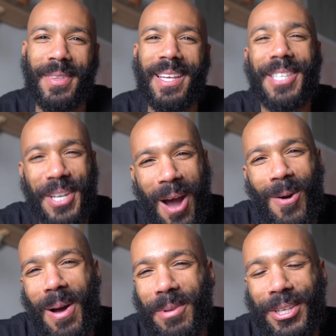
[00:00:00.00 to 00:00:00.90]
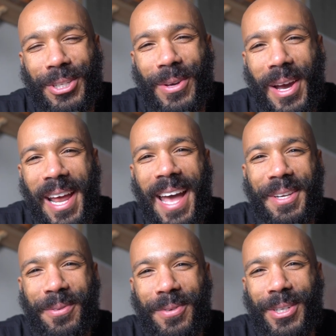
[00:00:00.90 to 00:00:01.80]
So now I'm going to show you how to add
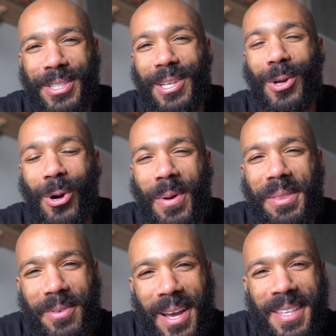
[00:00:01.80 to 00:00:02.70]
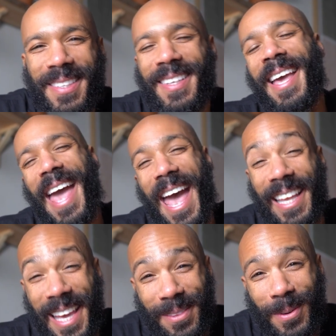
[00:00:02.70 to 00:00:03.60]
your first LoRaWAN device and
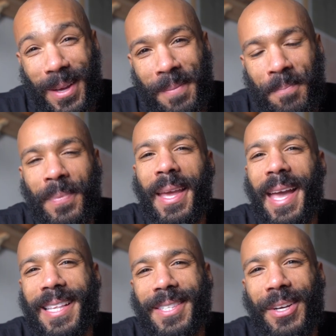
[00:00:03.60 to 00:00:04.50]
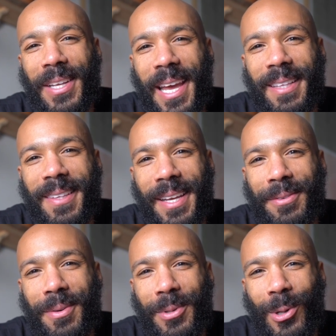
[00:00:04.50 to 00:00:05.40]
gateway and start getting data
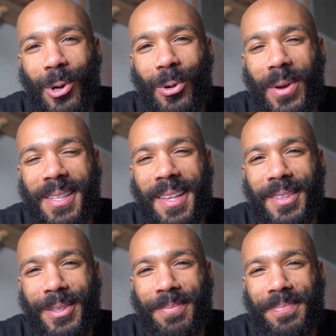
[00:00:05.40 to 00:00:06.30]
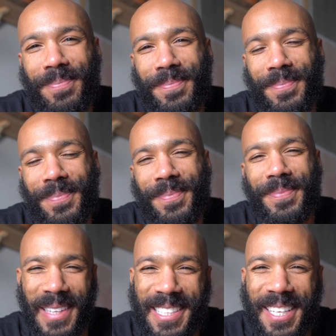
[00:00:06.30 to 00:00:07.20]
from your LoRaWAN sensor.
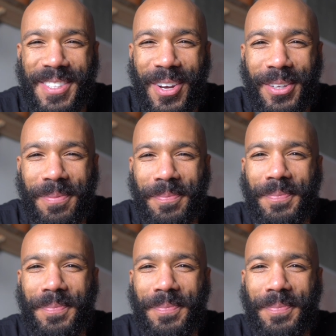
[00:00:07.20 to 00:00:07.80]
Let's get started.